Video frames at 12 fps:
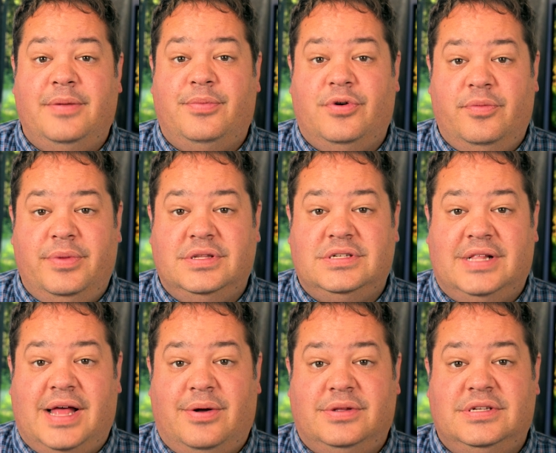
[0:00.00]
improvements
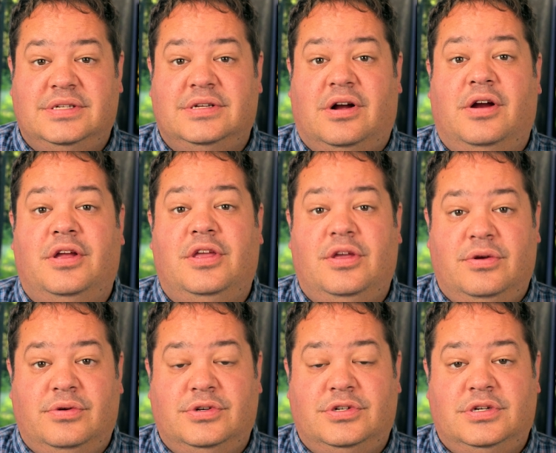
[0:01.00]
allowances are
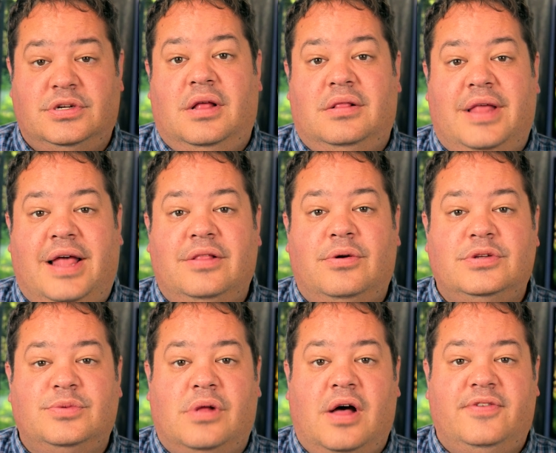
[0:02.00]
huge. Landlords
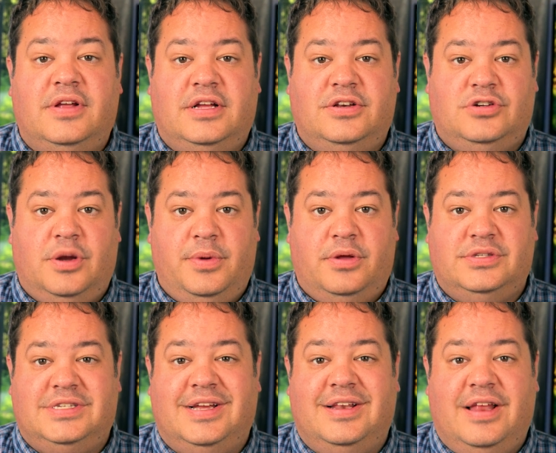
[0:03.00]
will often contribute
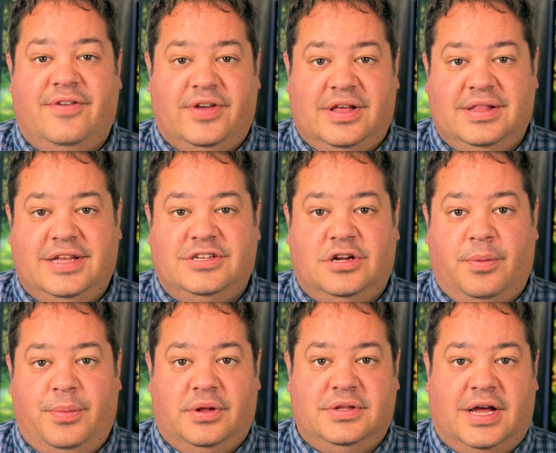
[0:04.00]
significantly to your
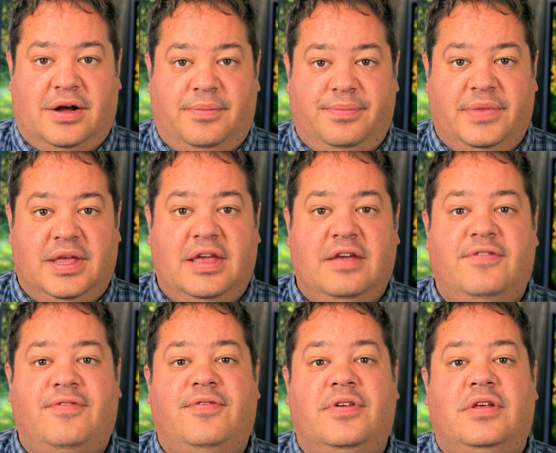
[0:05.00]
build out
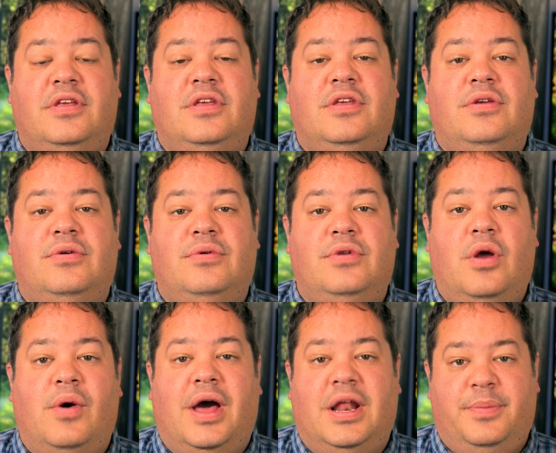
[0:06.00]
if you
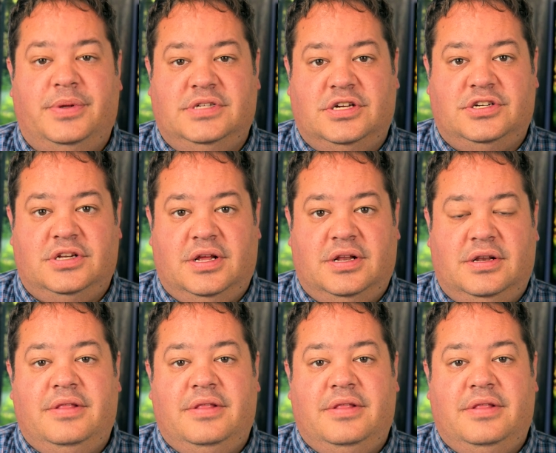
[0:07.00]
know how to position it.